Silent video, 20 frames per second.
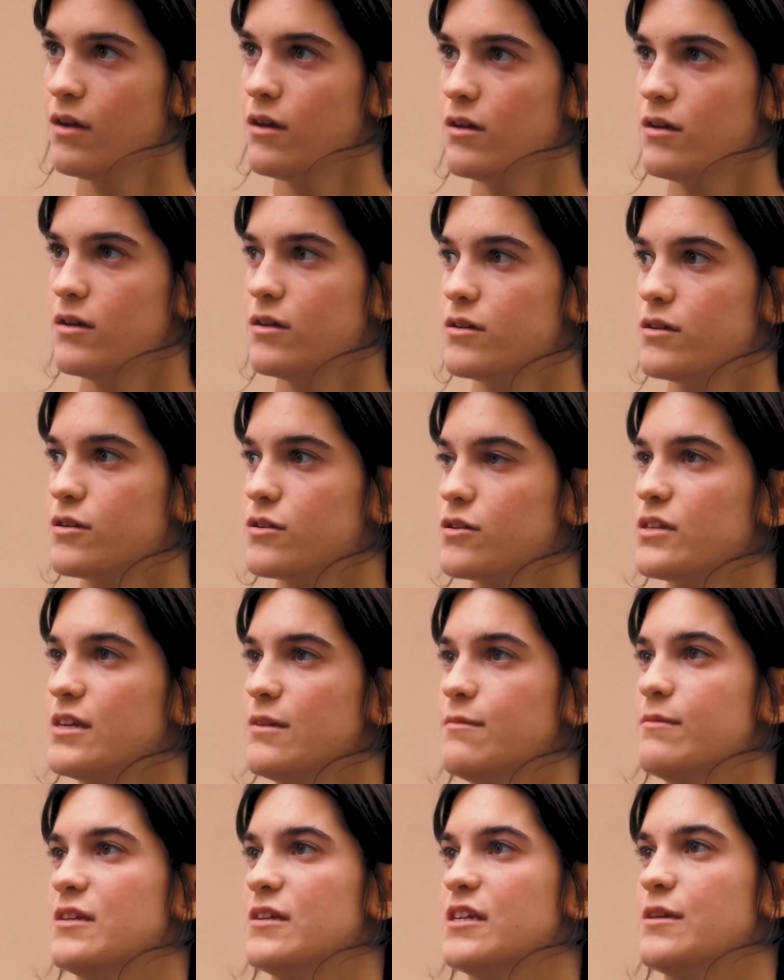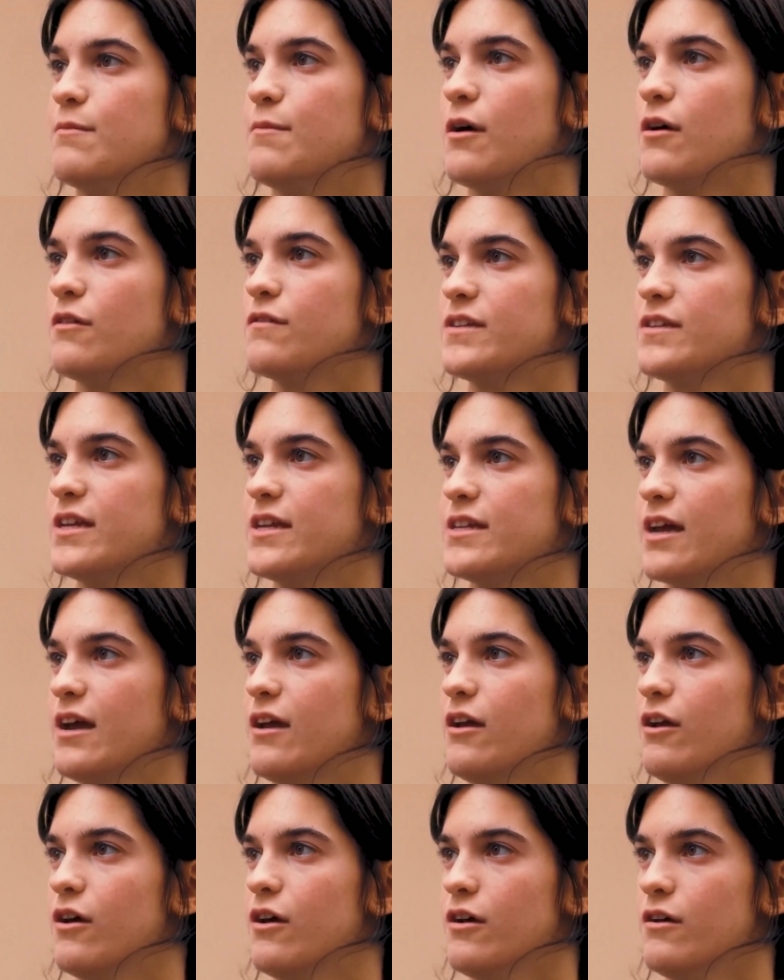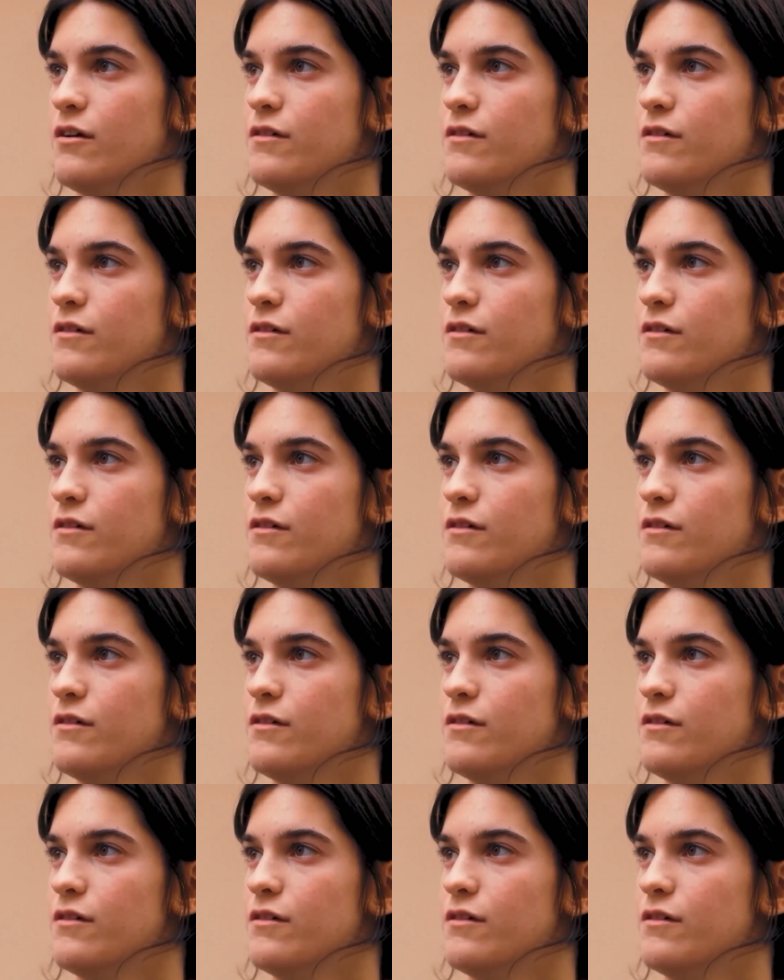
thinks that his mind is elsewhere as well,